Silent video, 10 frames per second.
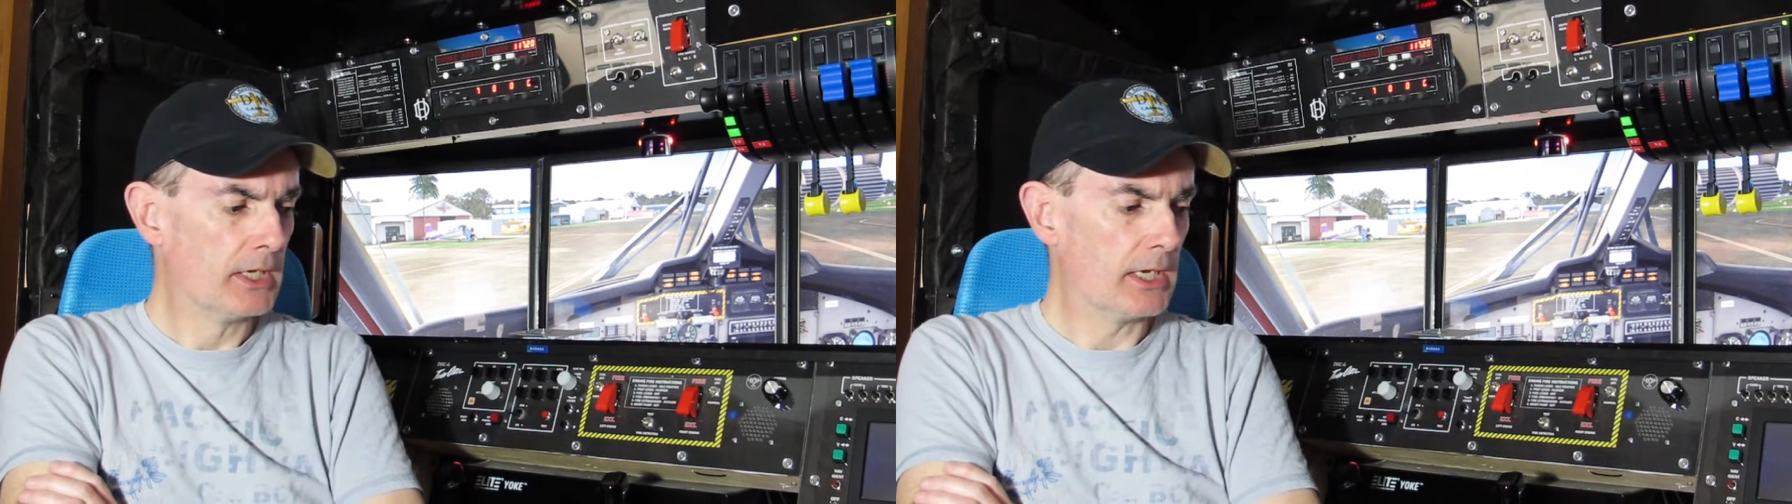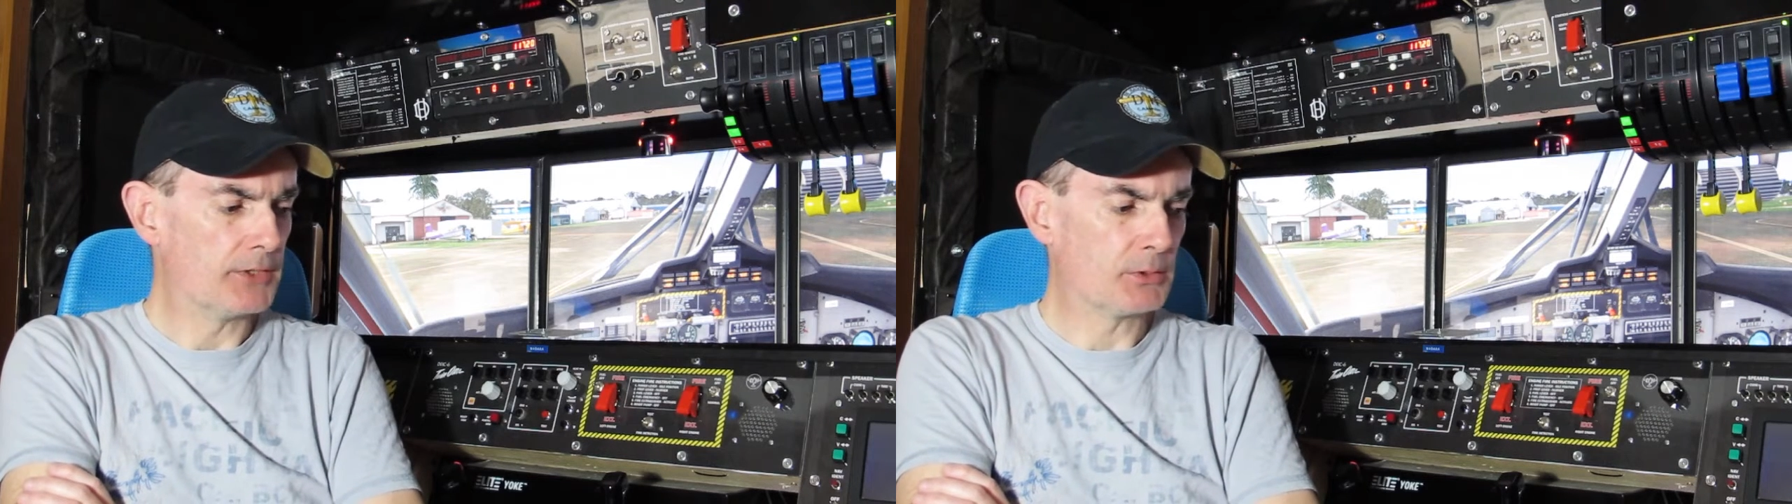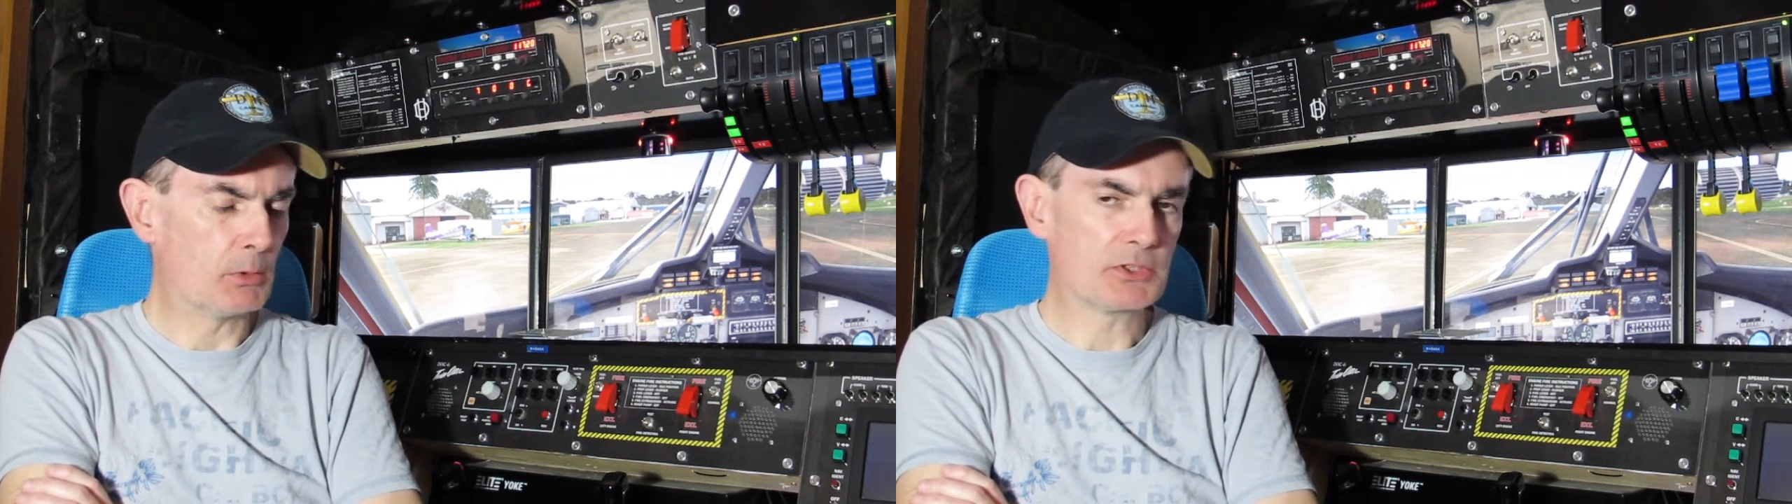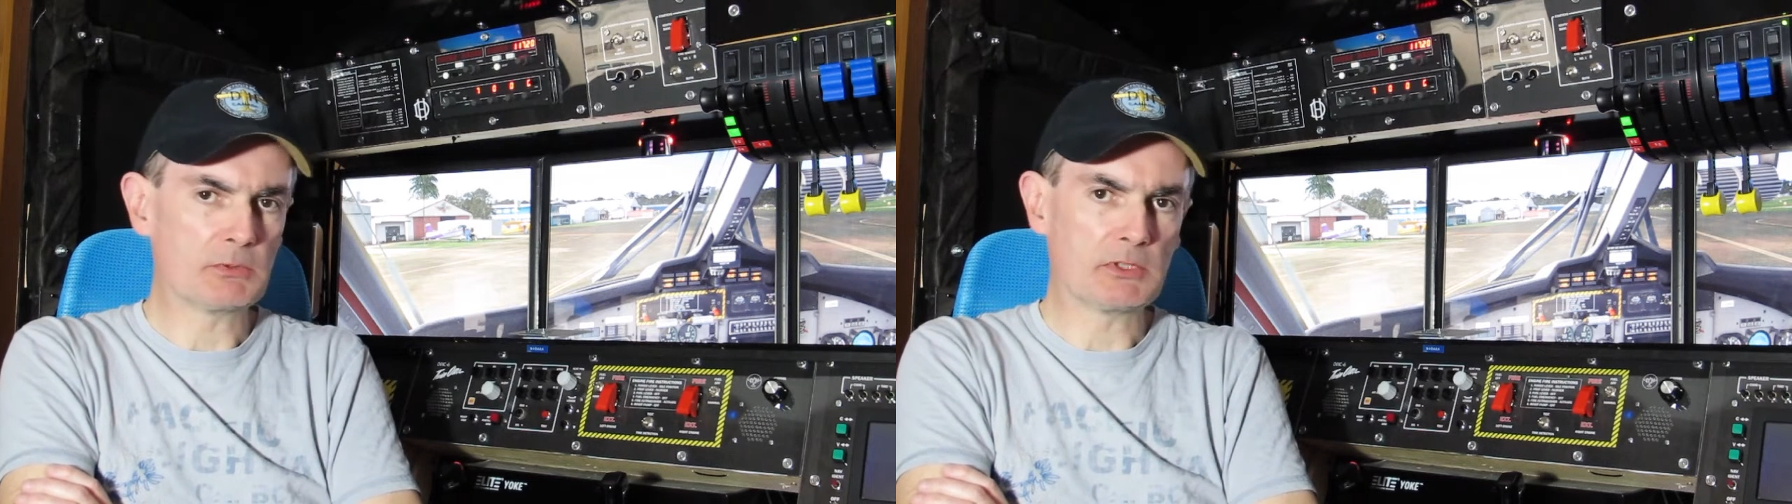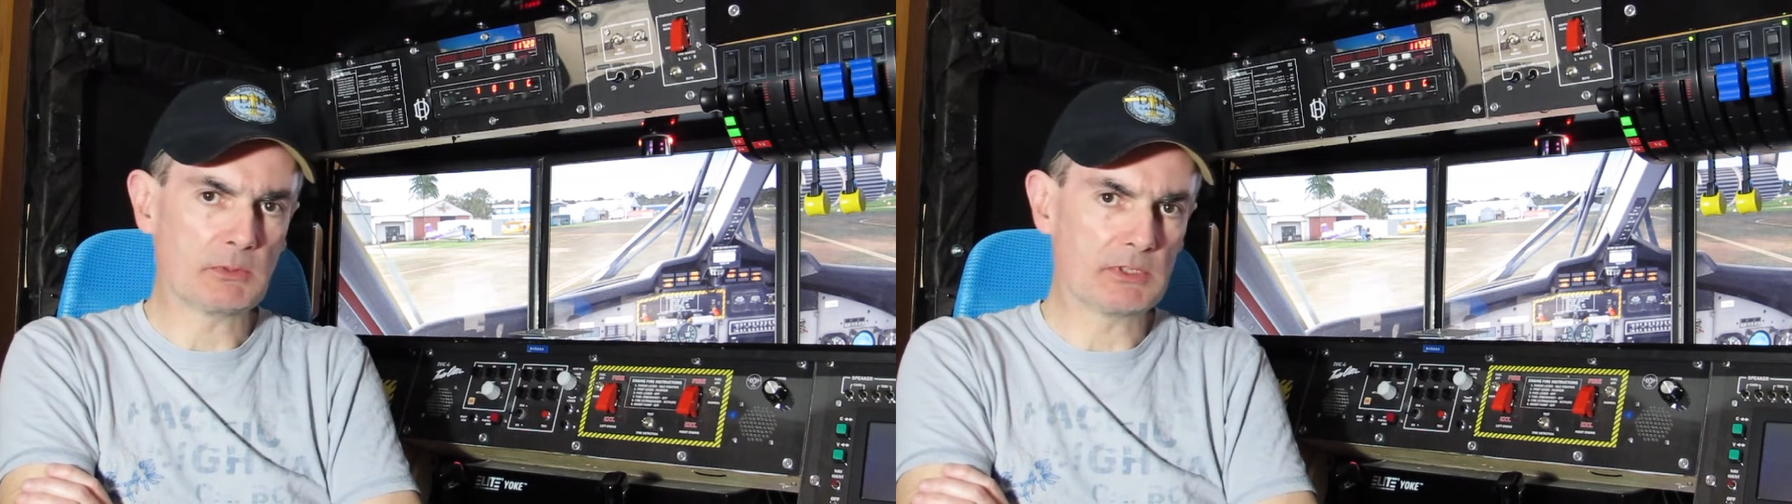and so once
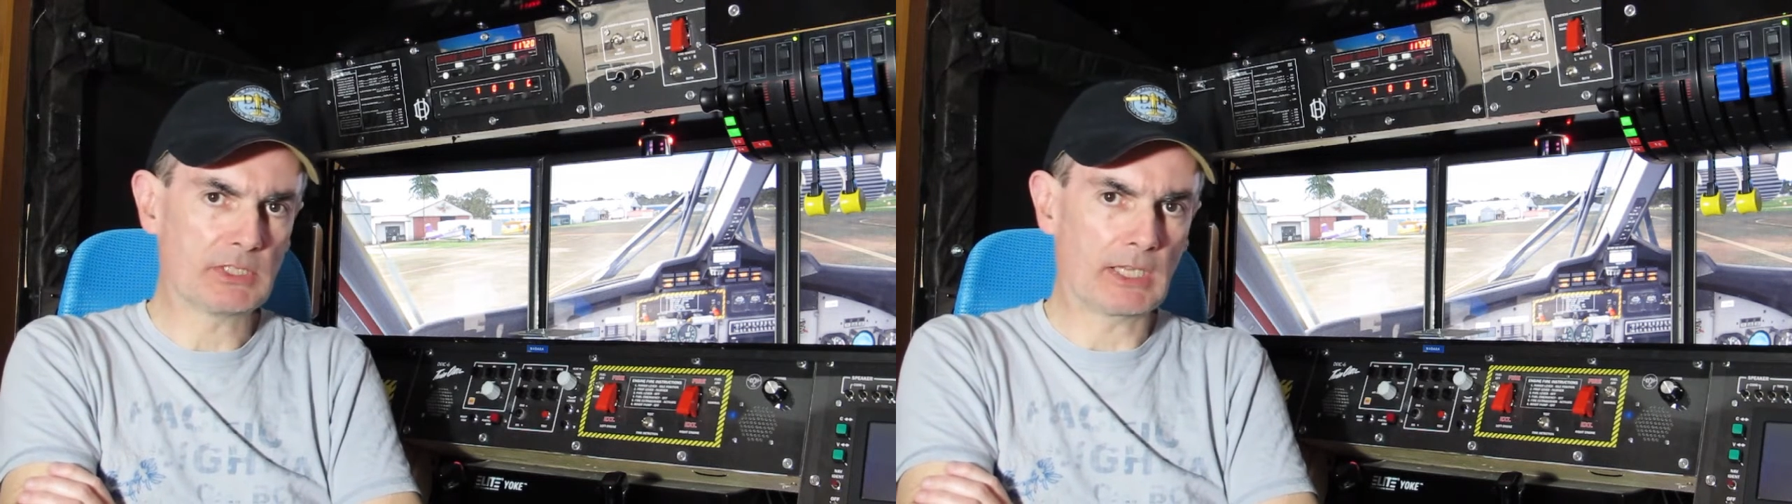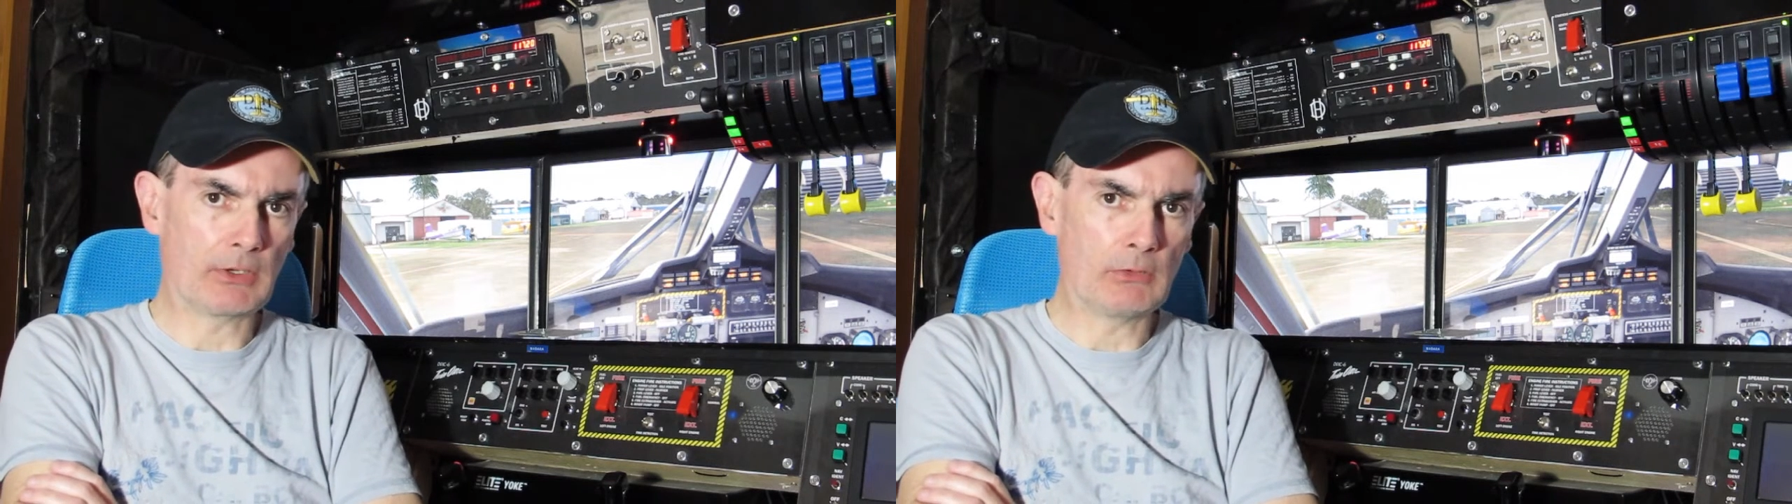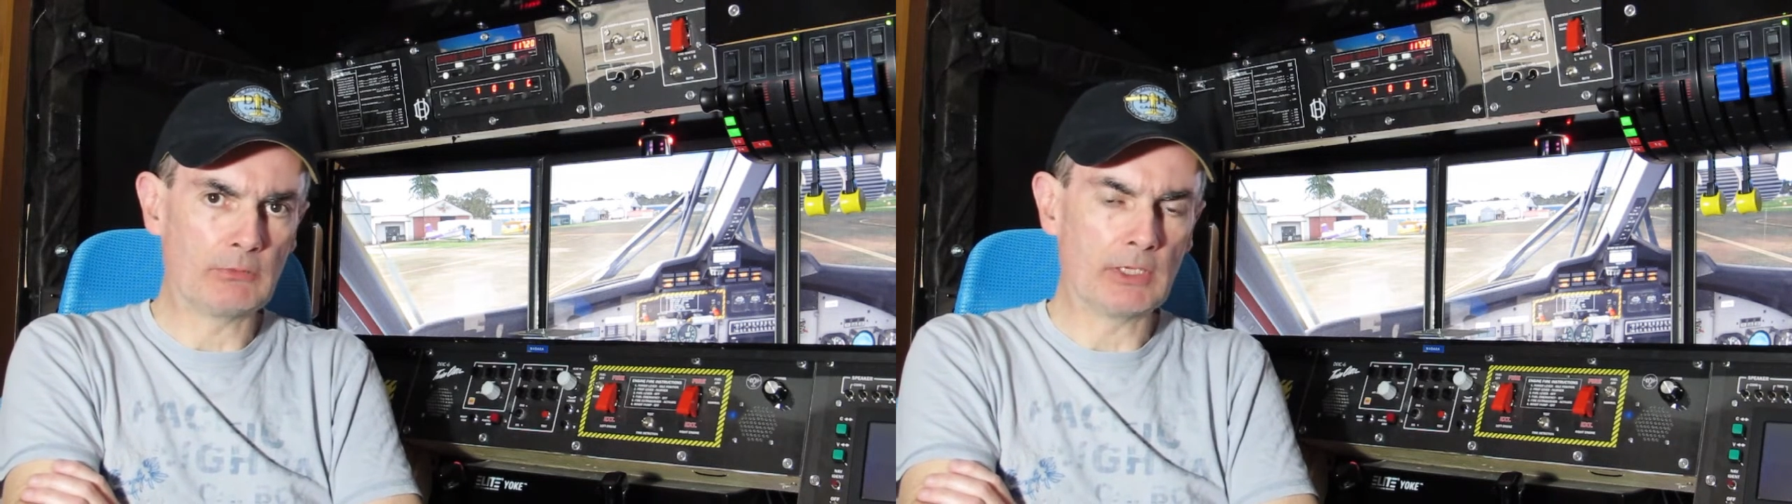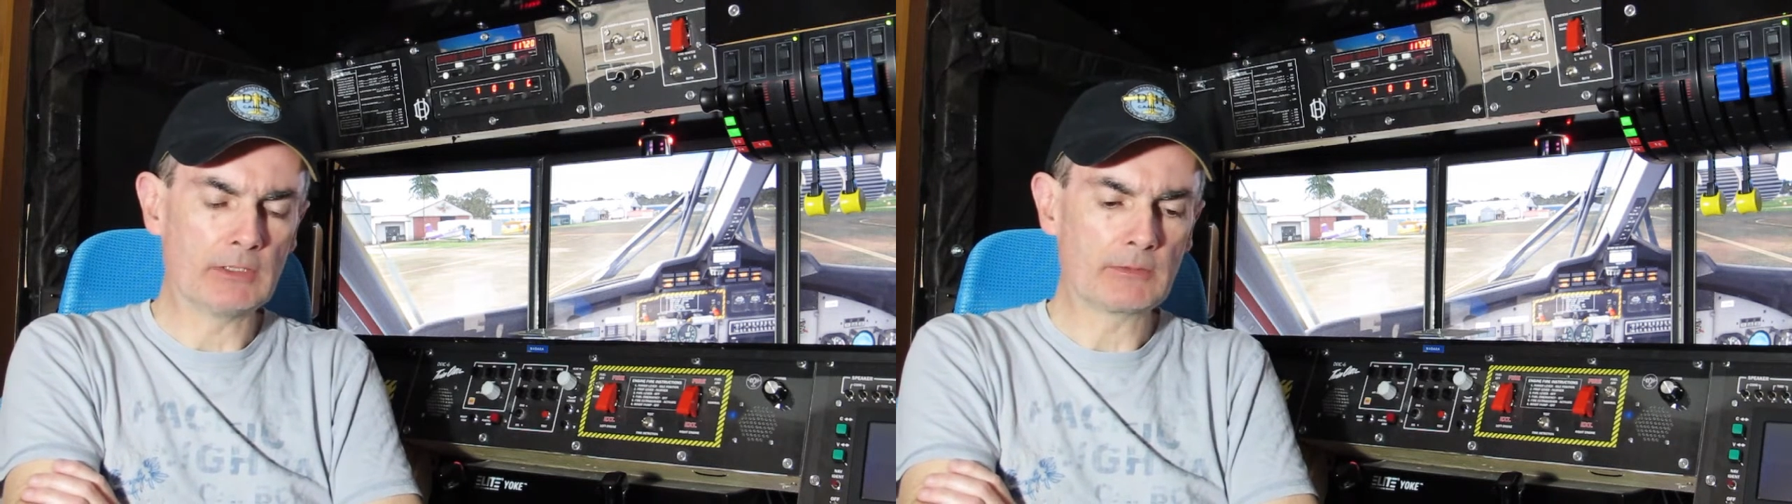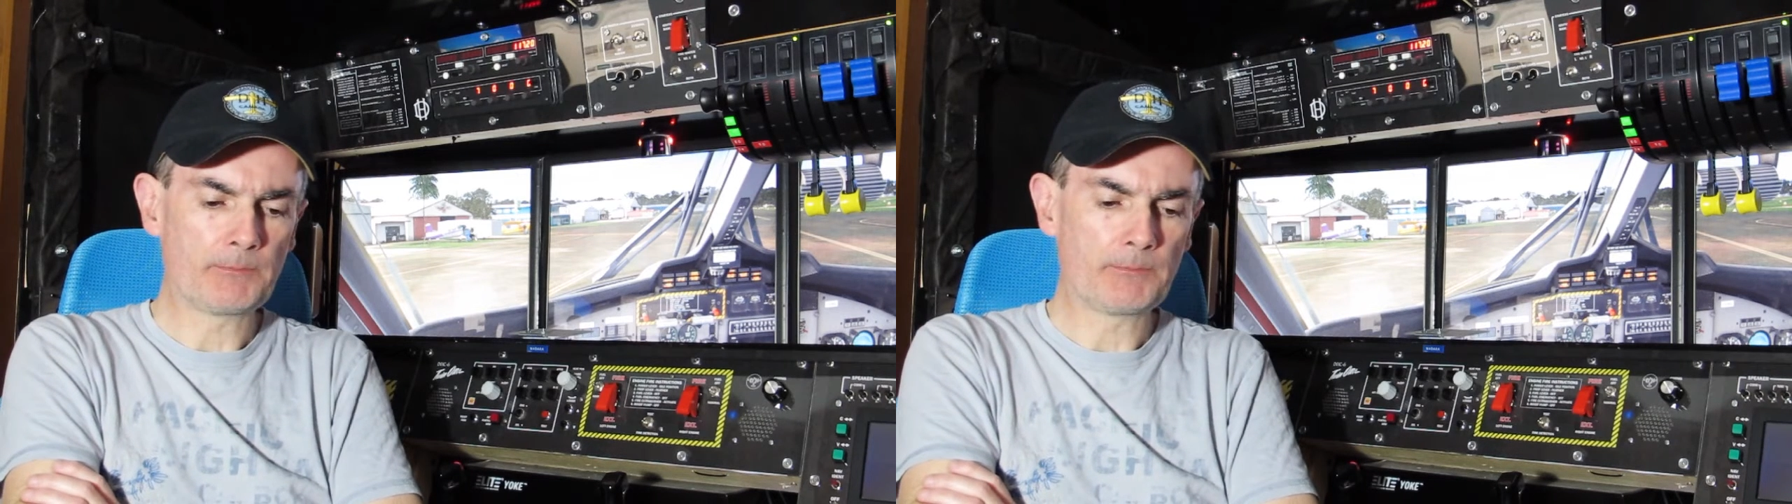we switch that over,